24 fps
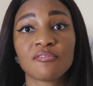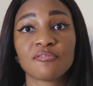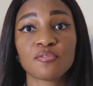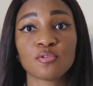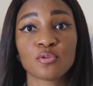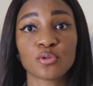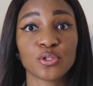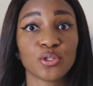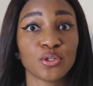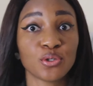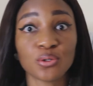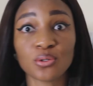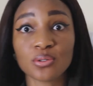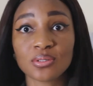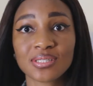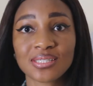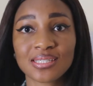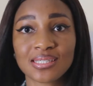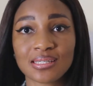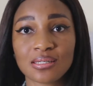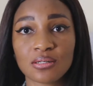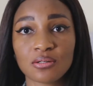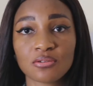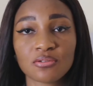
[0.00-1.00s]
for
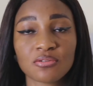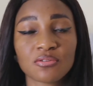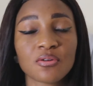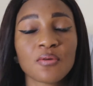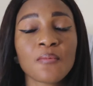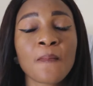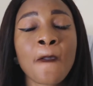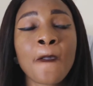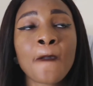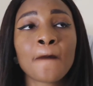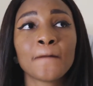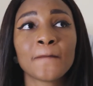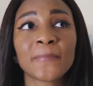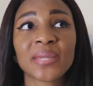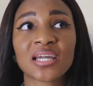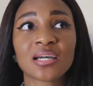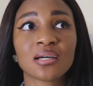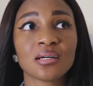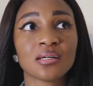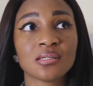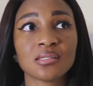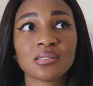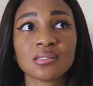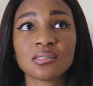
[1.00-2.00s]
yourself,
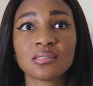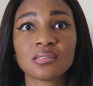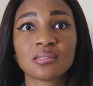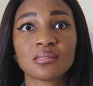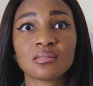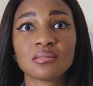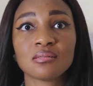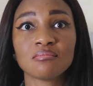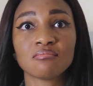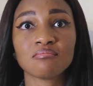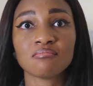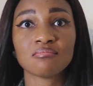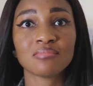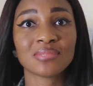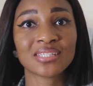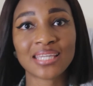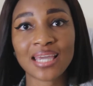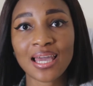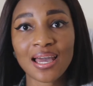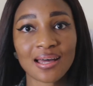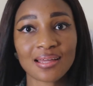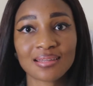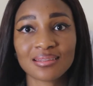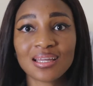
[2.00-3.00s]
because
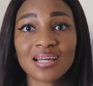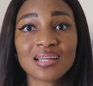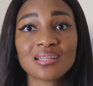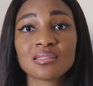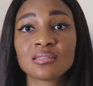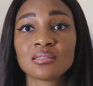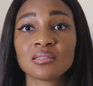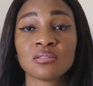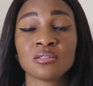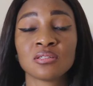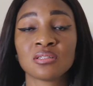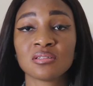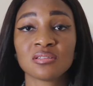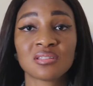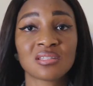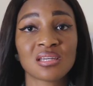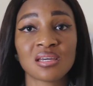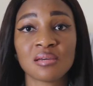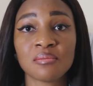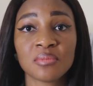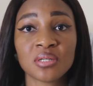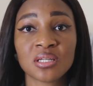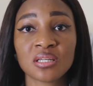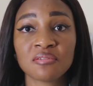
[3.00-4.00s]
yeah, that's a
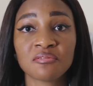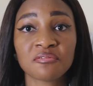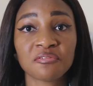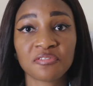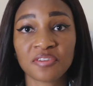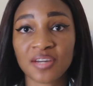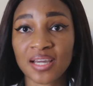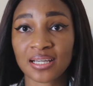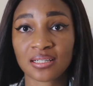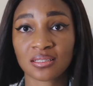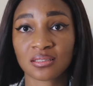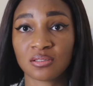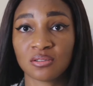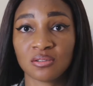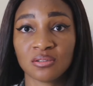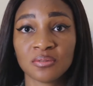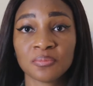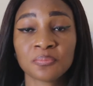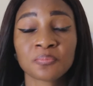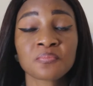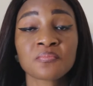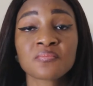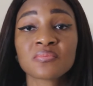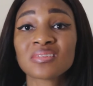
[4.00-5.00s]
determining factor.
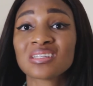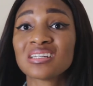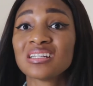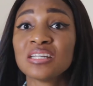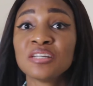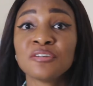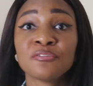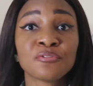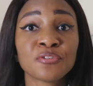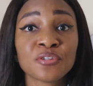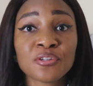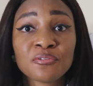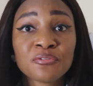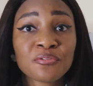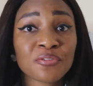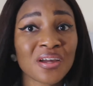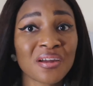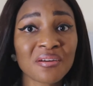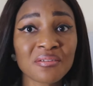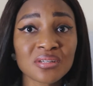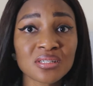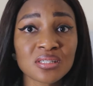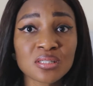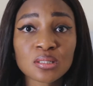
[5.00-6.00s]
If you're
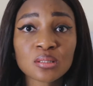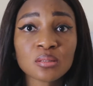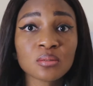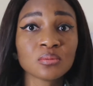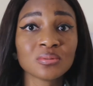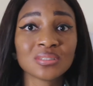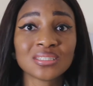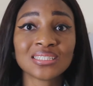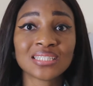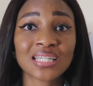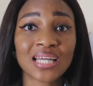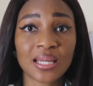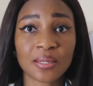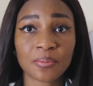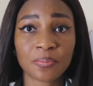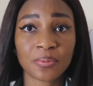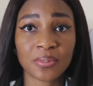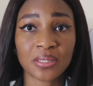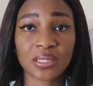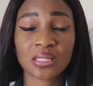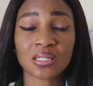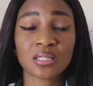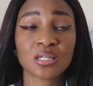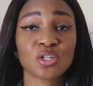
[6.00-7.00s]
very slow with
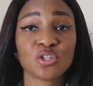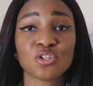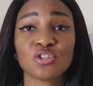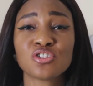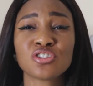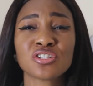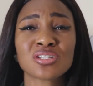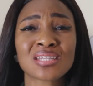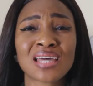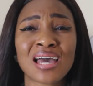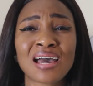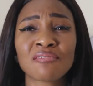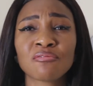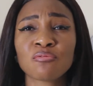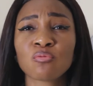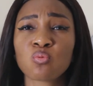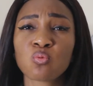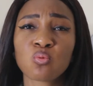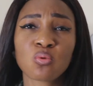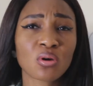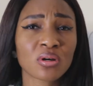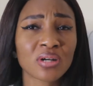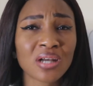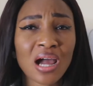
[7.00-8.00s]
typing, you just
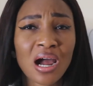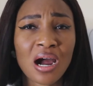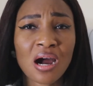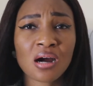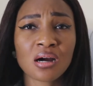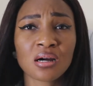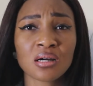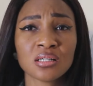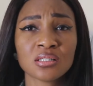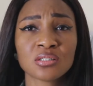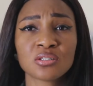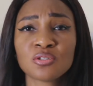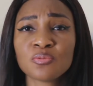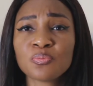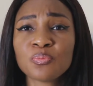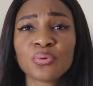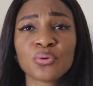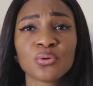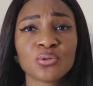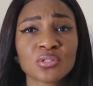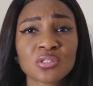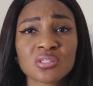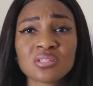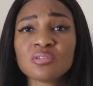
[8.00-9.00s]
have 1 hour to
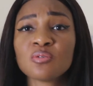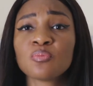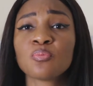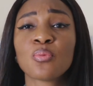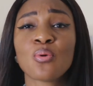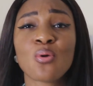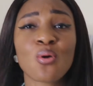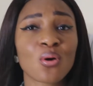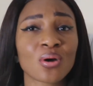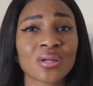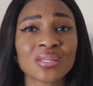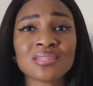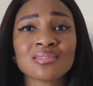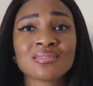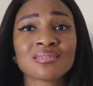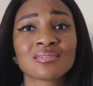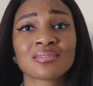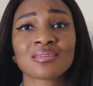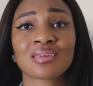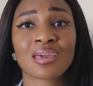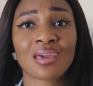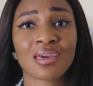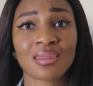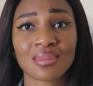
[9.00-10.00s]
put your points
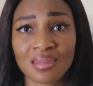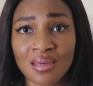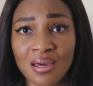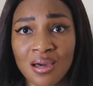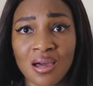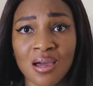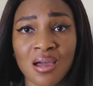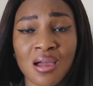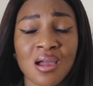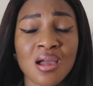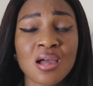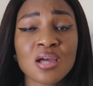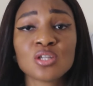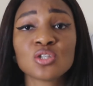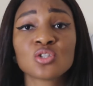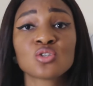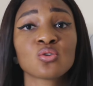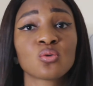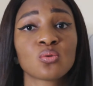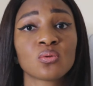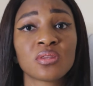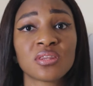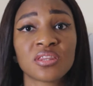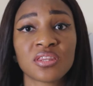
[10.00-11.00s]
together.
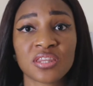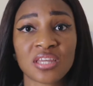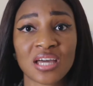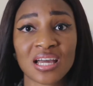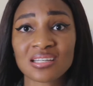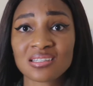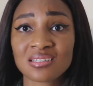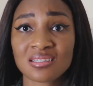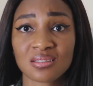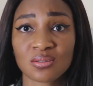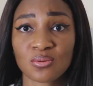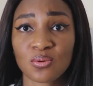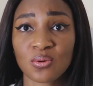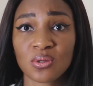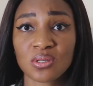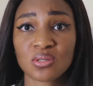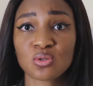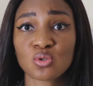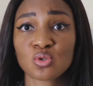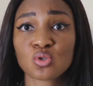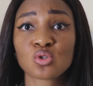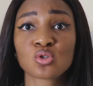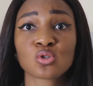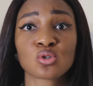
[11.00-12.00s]
So that is going
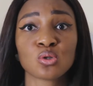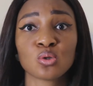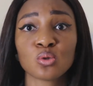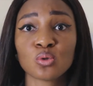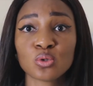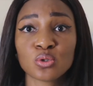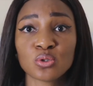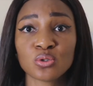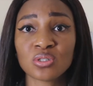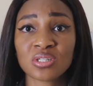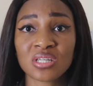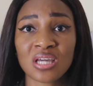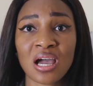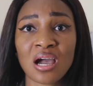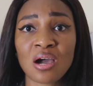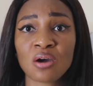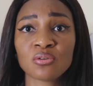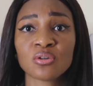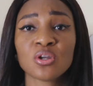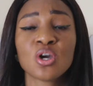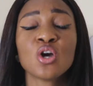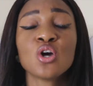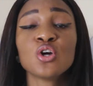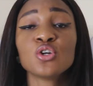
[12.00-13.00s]
to slow you
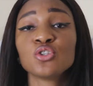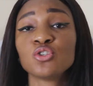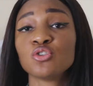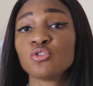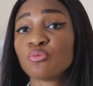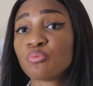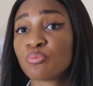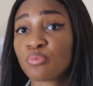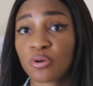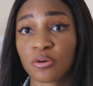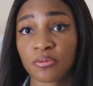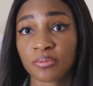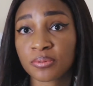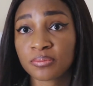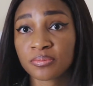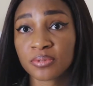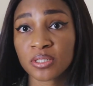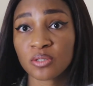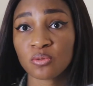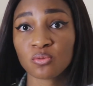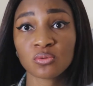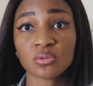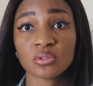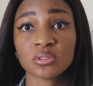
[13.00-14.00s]
down. You
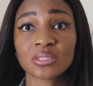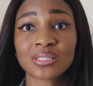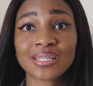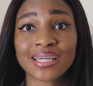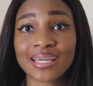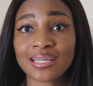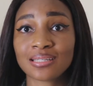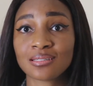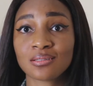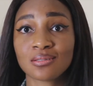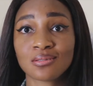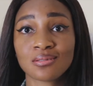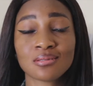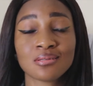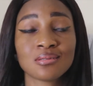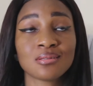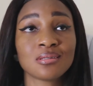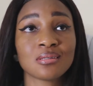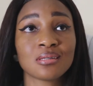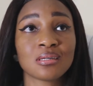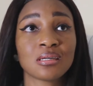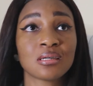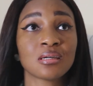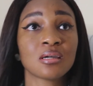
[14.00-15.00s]
probably won't get to
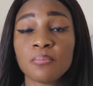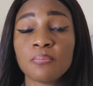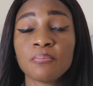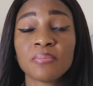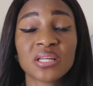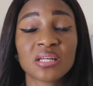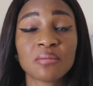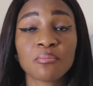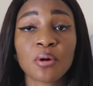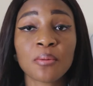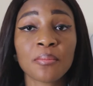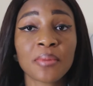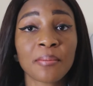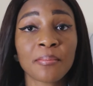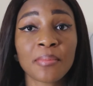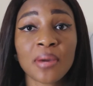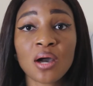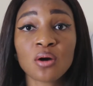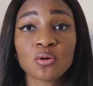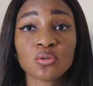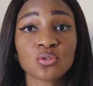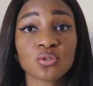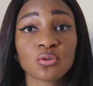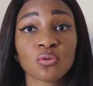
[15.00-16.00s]
the minimum
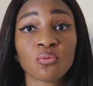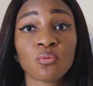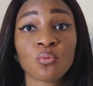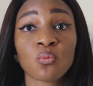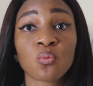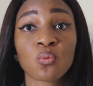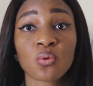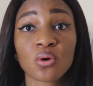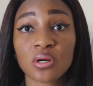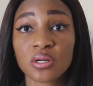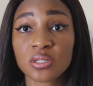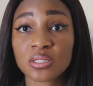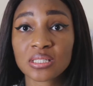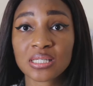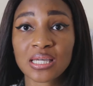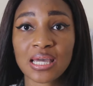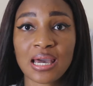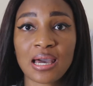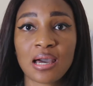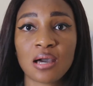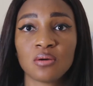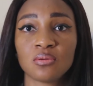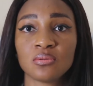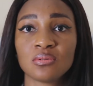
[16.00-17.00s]
amount of word
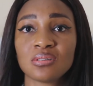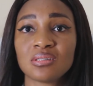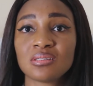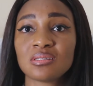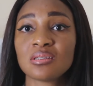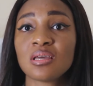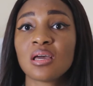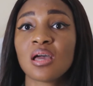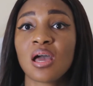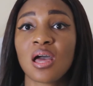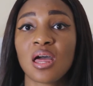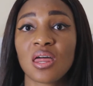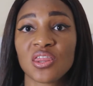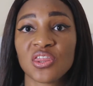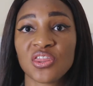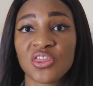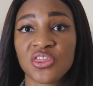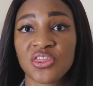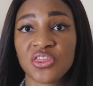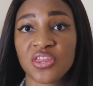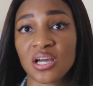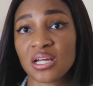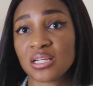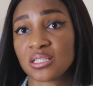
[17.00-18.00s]
count
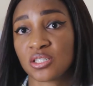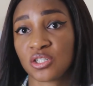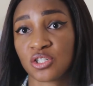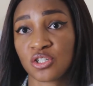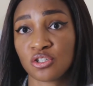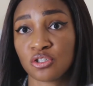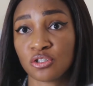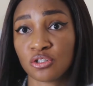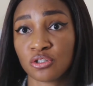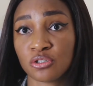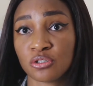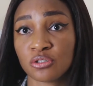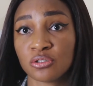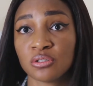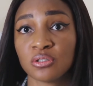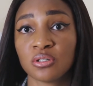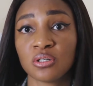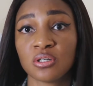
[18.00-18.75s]
that you're